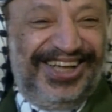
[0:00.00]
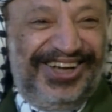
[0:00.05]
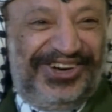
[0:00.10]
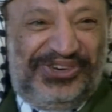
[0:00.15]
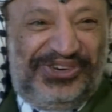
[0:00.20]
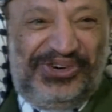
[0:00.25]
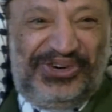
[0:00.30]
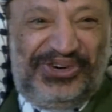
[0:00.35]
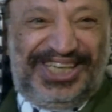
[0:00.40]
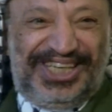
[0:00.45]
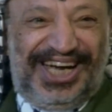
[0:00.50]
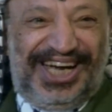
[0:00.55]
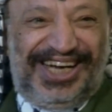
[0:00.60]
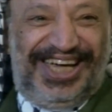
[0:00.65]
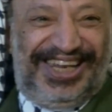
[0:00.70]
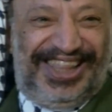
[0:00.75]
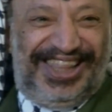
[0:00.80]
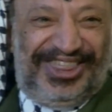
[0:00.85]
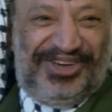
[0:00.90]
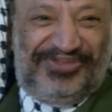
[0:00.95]
Who's
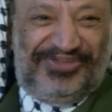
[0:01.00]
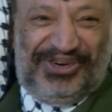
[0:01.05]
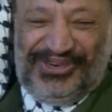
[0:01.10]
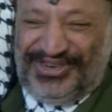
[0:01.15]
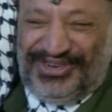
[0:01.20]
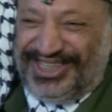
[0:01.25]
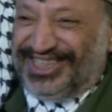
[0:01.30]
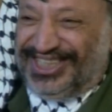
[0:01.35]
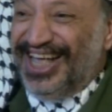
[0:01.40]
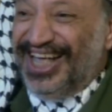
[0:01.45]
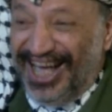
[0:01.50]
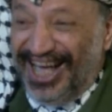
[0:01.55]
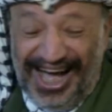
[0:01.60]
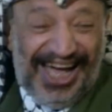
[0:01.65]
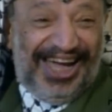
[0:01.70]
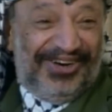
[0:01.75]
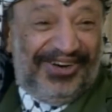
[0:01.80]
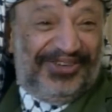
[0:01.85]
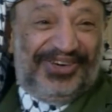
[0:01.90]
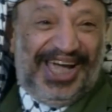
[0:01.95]
against democracy?
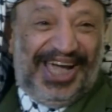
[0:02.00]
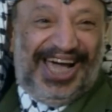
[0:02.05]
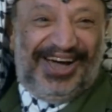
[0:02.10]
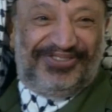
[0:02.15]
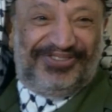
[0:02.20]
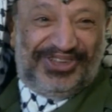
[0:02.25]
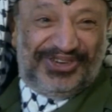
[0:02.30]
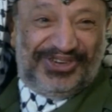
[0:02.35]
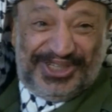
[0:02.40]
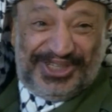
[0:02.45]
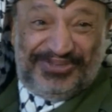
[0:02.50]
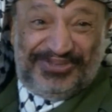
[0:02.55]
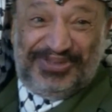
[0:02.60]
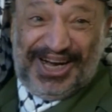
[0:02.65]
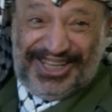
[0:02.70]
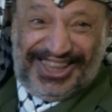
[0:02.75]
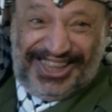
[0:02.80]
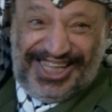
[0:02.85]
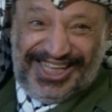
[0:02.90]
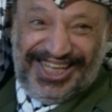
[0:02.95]
We have to
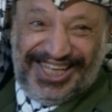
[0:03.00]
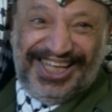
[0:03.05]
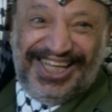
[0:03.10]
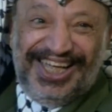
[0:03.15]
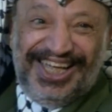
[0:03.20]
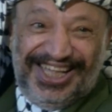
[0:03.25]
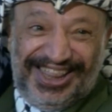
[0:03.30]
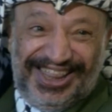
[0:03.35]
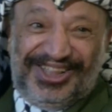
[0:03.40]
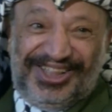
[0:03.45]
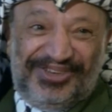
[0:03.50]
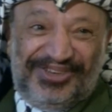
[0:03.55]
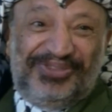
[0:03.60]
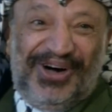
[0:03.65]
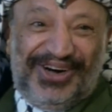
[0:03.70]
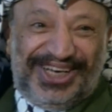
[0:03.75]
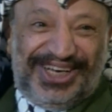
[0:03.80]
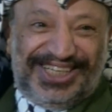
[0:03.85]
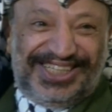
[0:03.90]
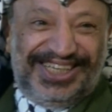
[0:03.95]
respect the
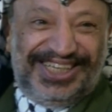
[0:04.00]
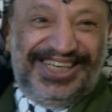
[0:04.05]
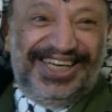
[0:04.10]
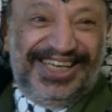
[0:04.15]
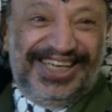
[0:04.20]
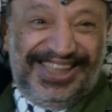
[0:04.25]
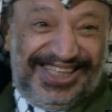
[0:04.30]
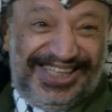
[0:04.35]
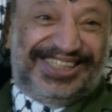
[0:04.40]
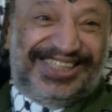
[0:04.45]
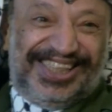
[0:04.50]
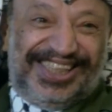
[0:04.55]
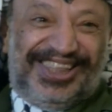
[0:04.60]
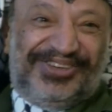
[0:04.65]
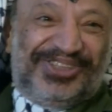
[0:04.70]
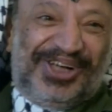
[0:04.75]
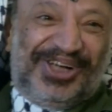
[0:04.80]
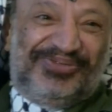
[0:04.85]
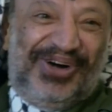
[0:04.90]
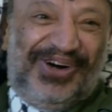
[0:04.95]
democracy. This is the
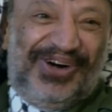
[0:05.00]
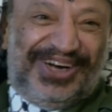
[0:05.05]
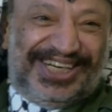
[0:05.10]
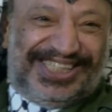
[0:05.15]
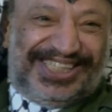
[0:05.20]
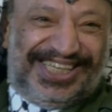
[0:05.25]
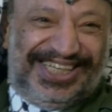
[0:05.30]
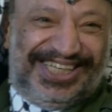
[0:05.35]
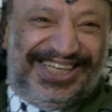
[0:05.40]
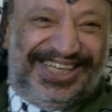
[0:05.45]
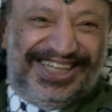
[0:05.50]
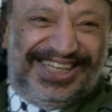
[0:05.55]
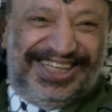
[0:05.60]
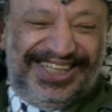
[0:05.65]
democracy.